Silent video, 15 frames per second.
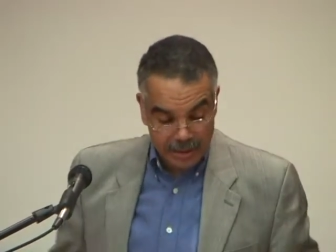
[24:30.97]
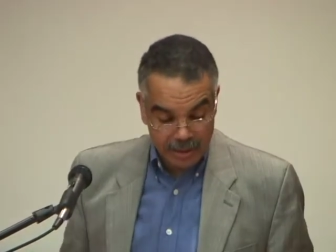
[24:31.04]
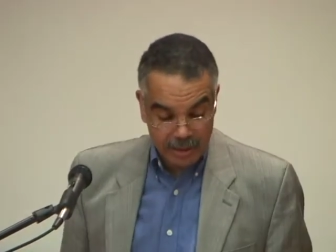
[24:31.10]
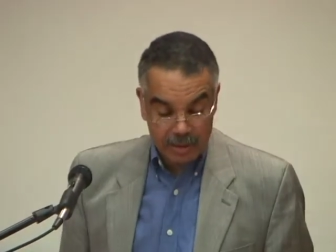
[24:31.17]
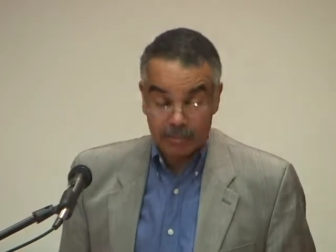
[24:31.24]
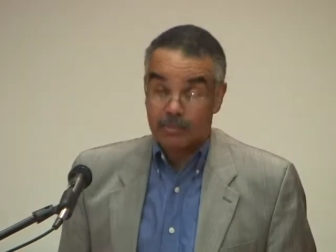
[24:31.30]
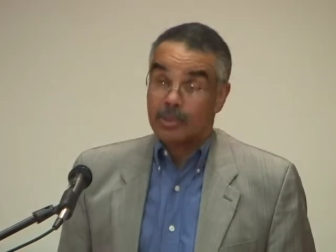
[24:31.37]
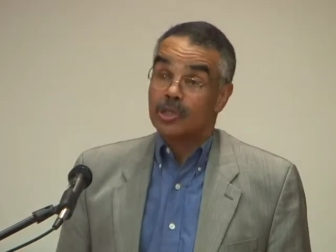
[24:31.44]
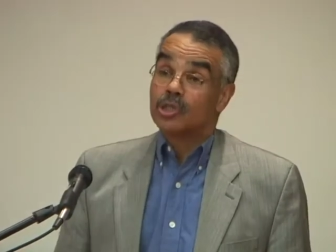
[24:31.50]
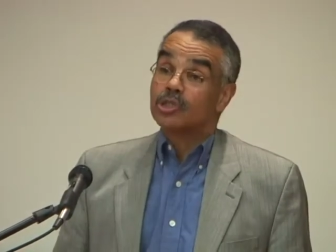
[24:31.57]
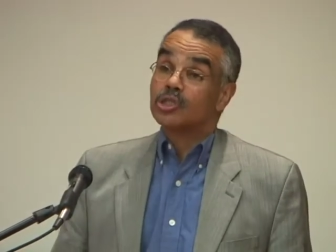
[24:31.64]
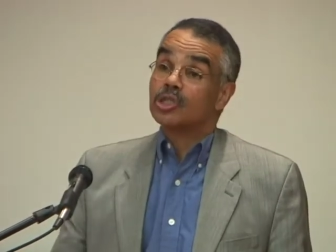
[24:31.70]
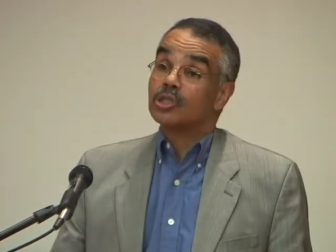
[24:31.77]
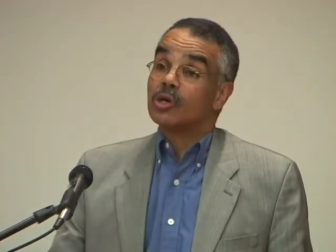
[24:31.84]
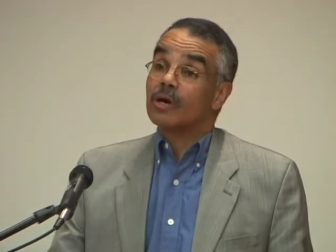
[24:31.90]
in him,
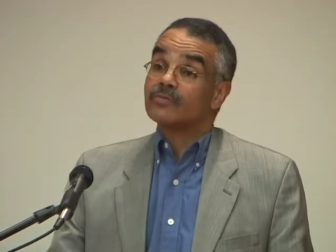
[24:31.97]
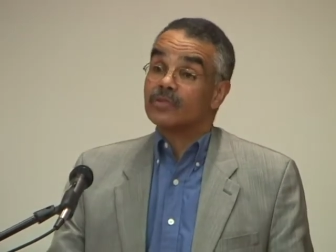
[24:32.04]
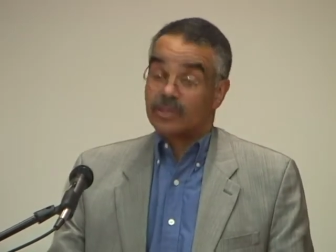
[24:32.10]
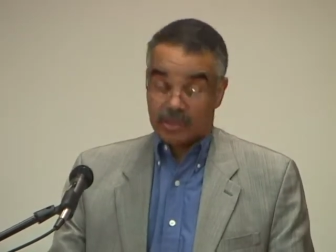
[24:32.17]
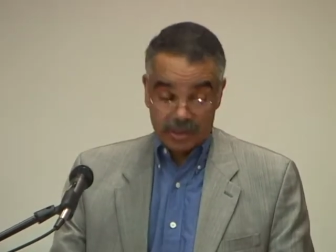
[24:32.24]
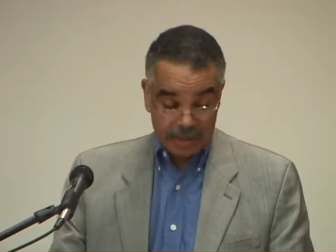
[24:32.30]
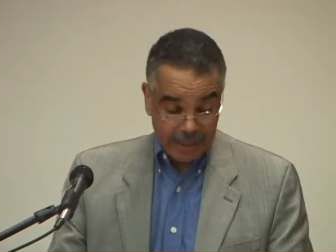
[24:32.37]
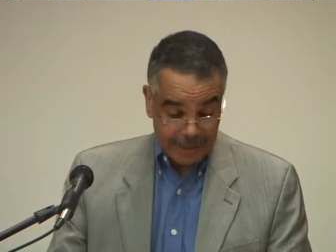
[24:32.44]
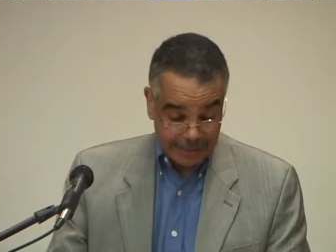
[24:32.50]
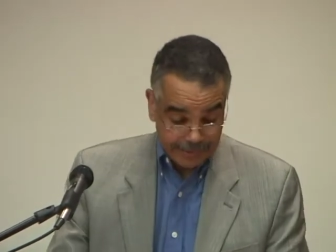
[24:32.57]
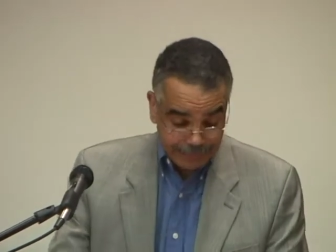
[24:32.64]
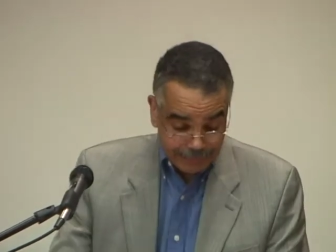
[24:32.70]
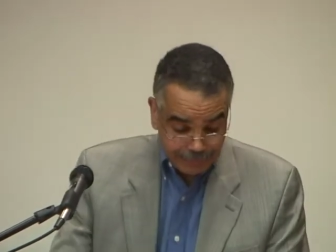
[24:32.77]
she often said.